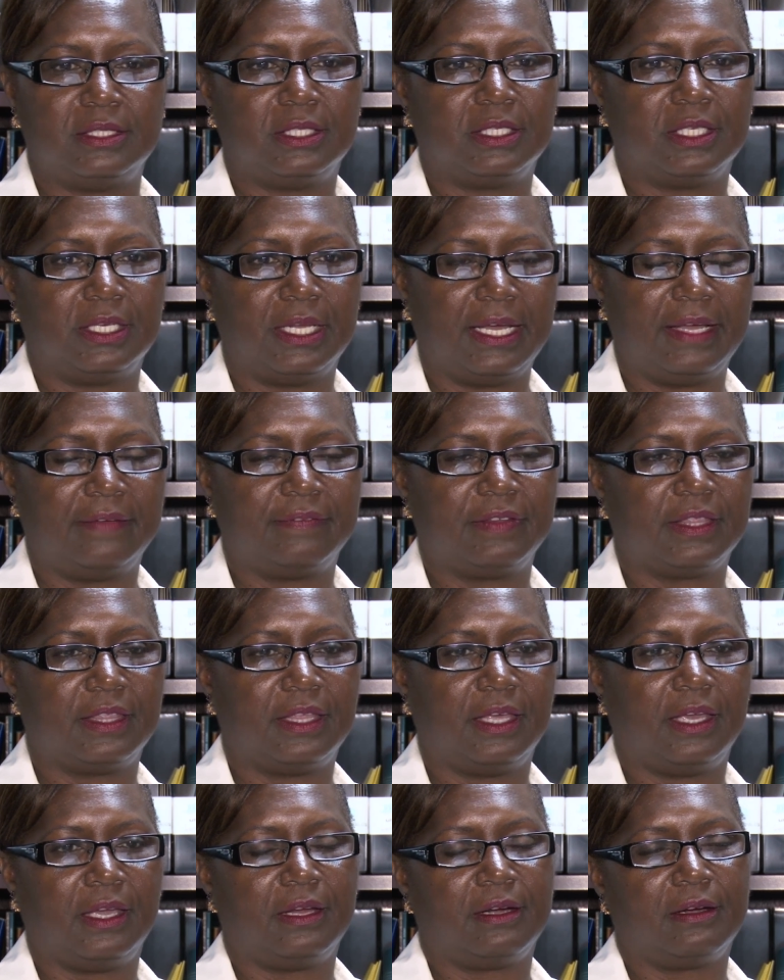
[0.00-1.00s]
You can have it
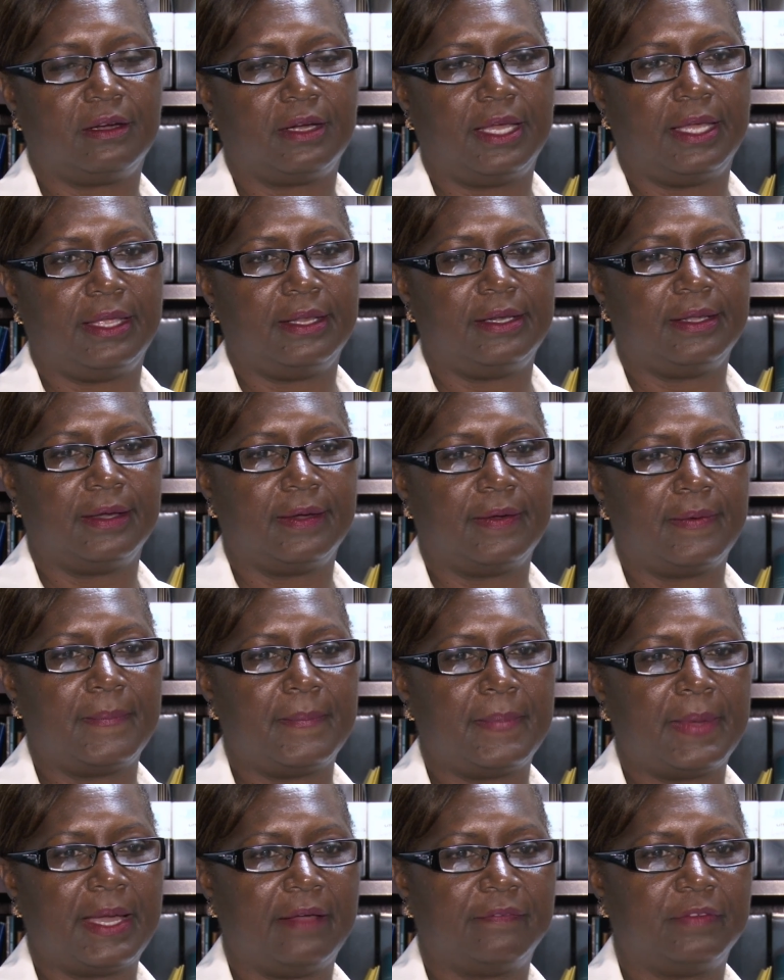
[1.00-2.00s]
there and
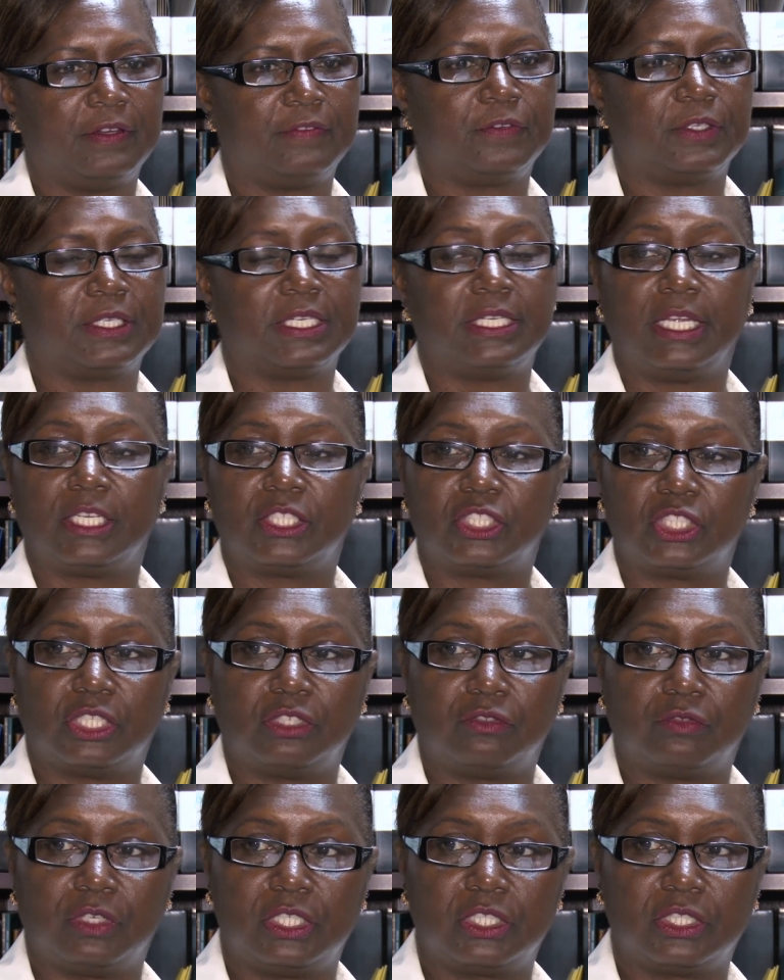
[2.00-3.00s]
have it for the next
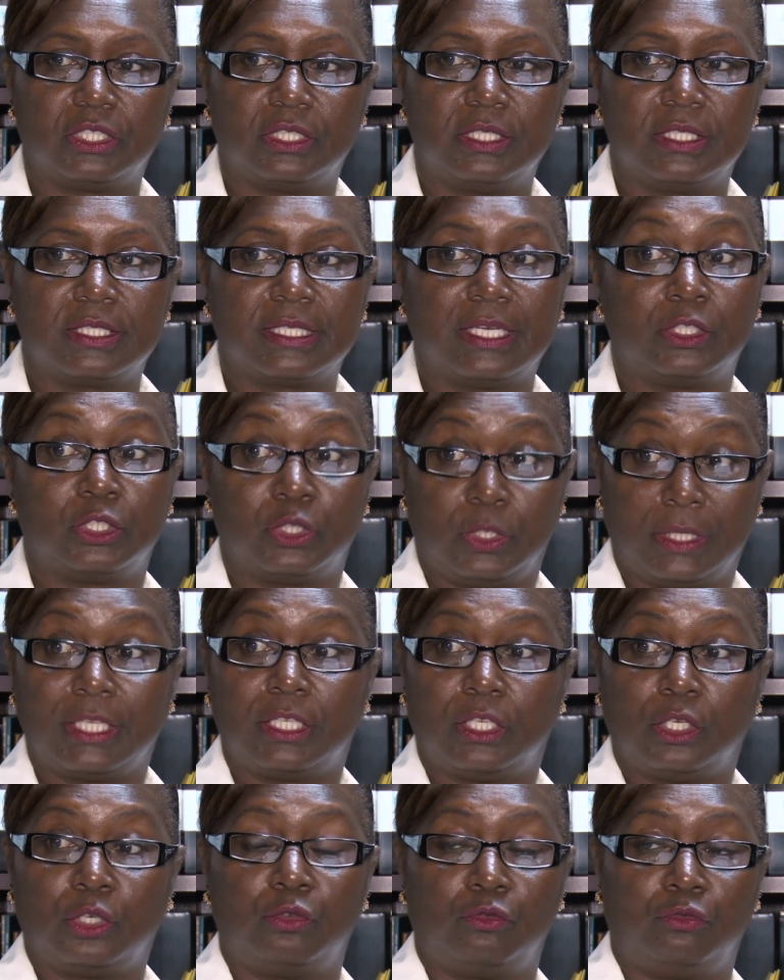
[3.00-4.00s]
generations, so that
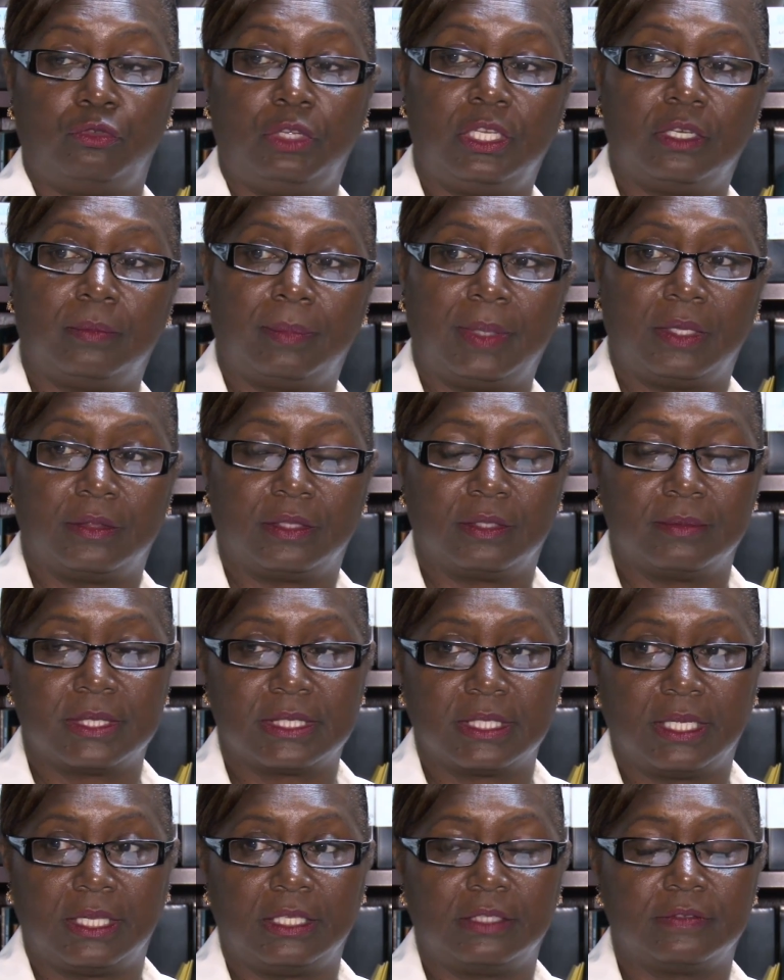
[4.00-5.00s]
they can read about
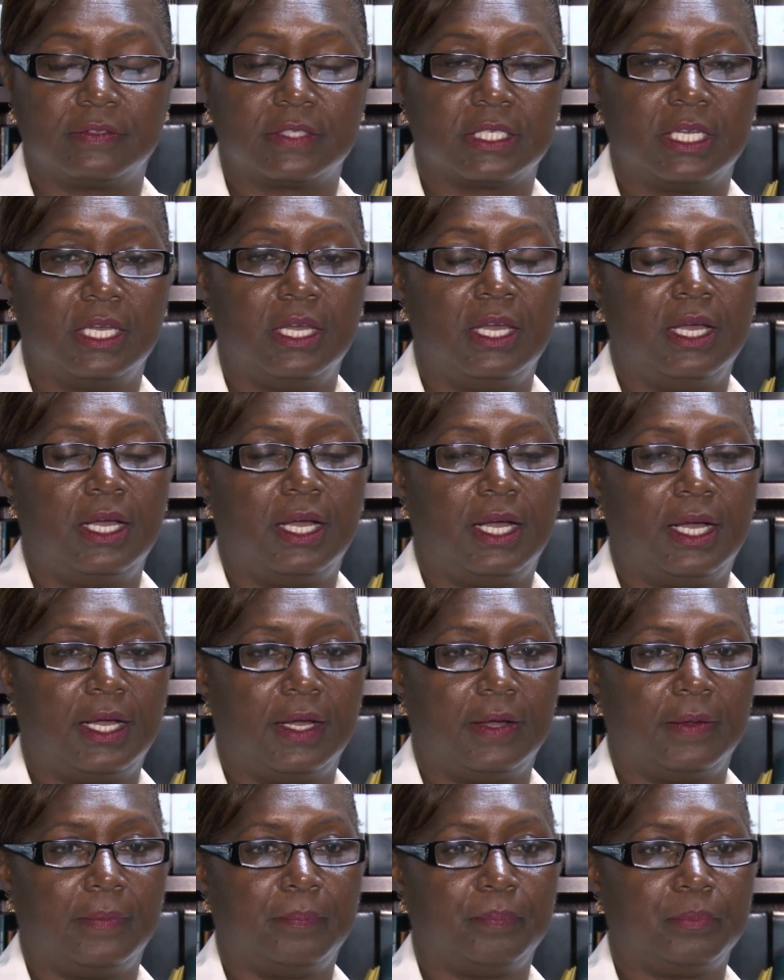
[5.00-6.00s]
themselves,
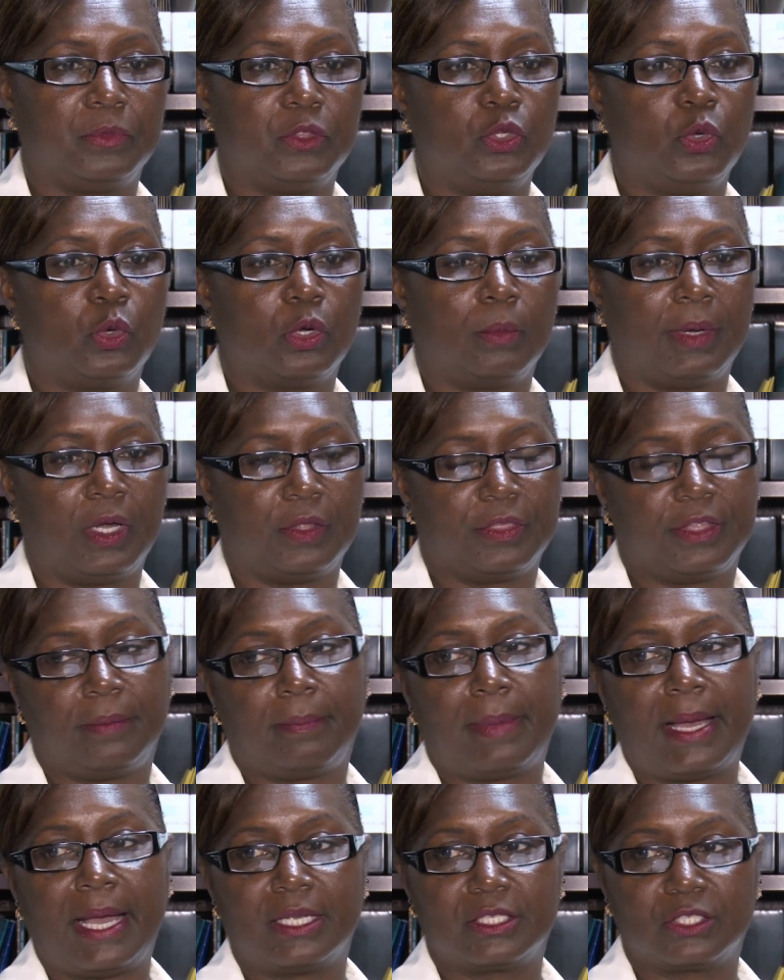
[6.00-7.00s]
know about their
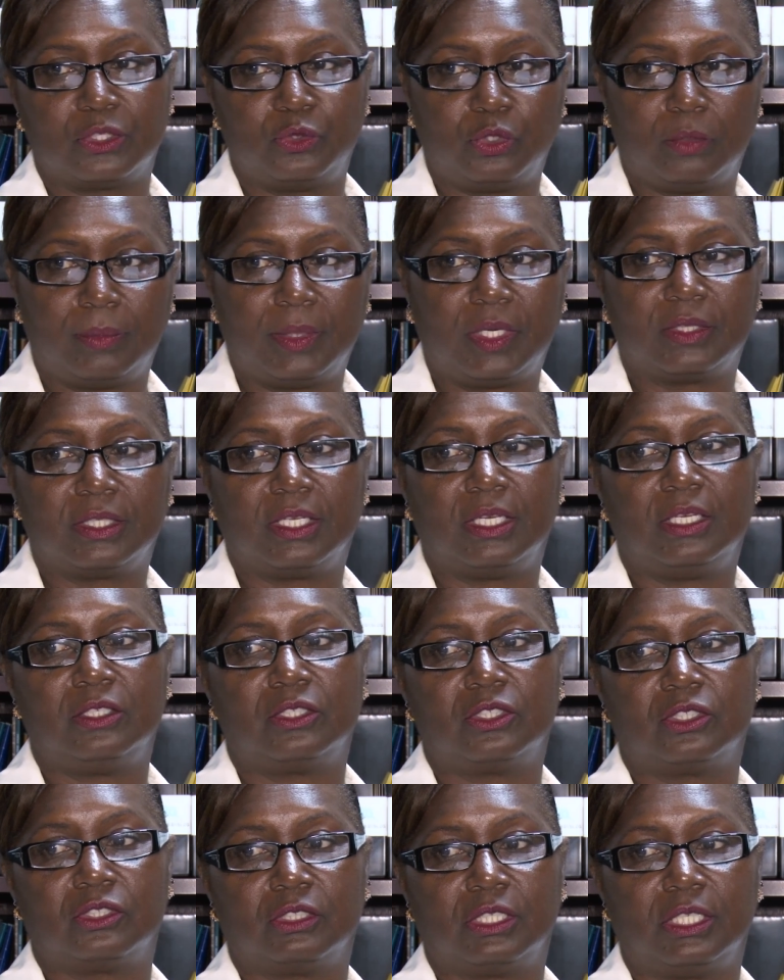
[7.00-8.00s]
past, know about their
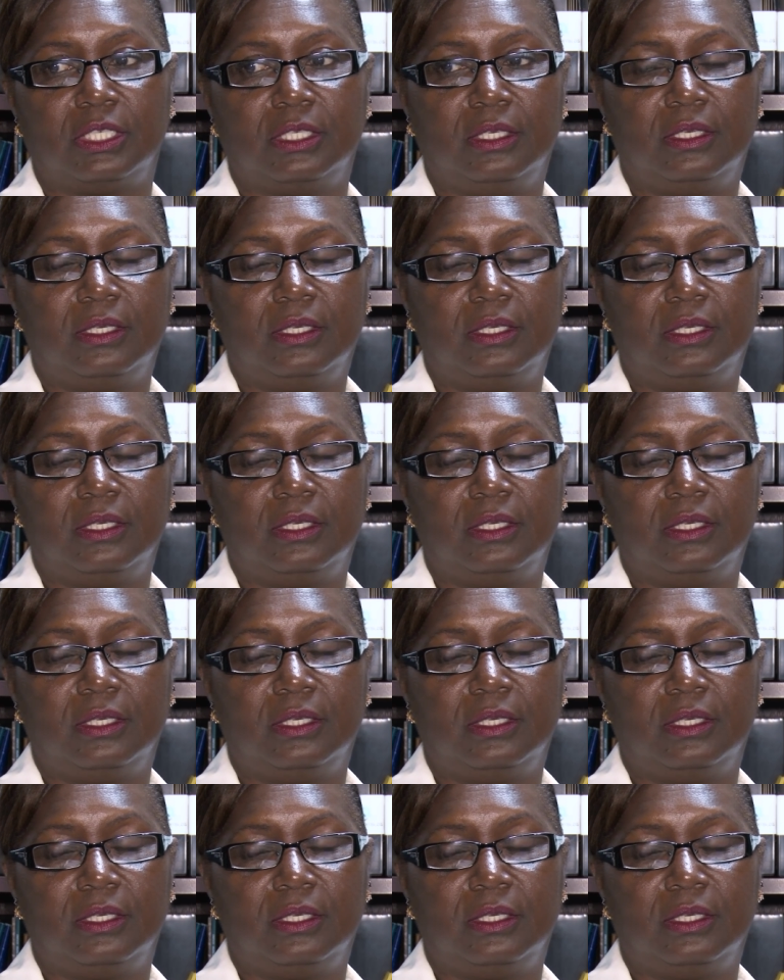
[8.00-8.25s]
history.